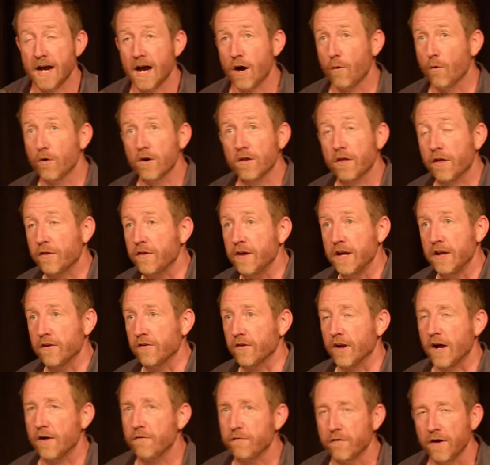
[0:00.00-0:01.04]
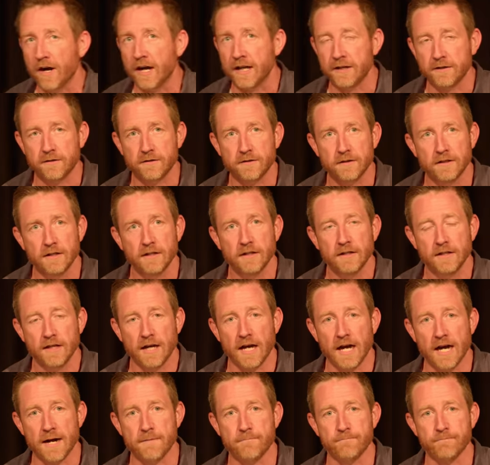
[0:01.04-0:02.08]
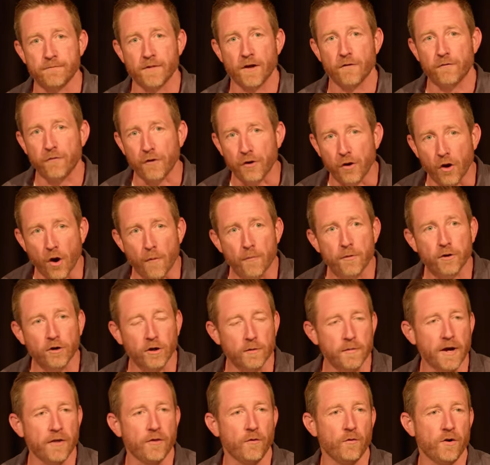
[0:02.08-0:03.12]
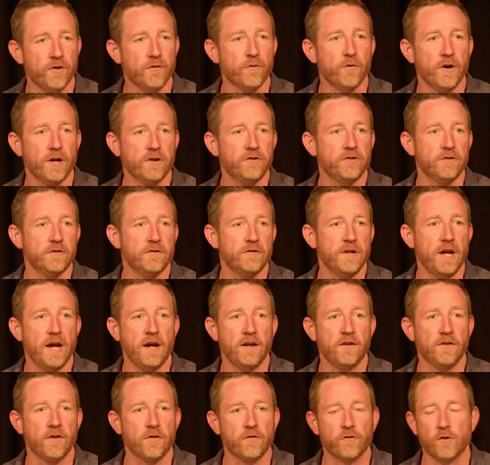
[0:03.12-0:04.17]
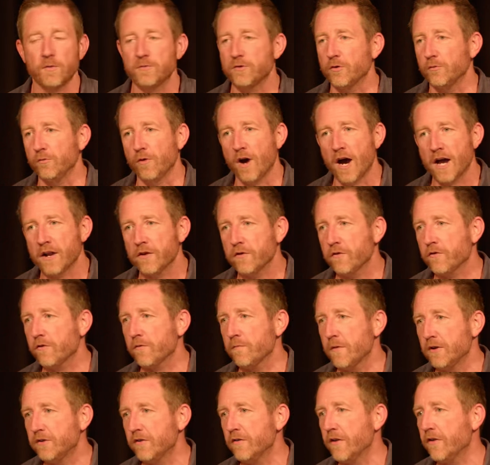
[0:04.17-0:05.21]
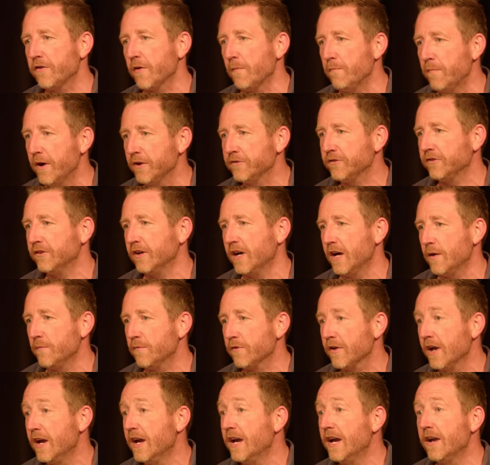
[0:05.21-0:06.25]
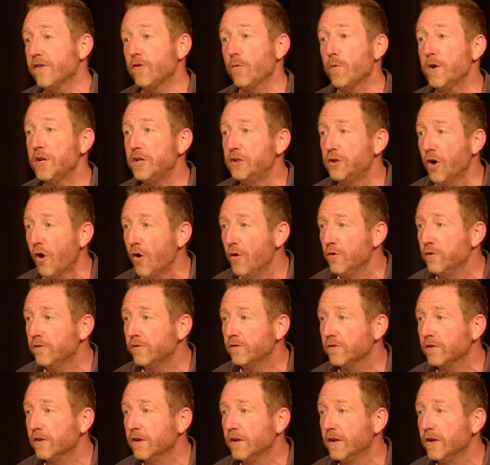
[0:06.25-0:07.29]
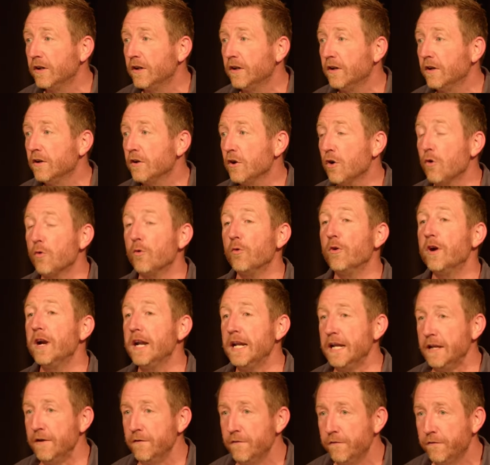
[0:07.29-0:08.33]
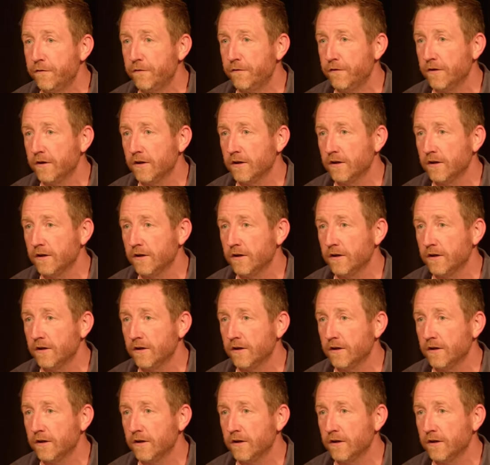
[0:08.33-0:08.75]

one of the things that I find phenomenal about the resurrection, and the scripture writers mention this a bunch of times, is that we don't grieve,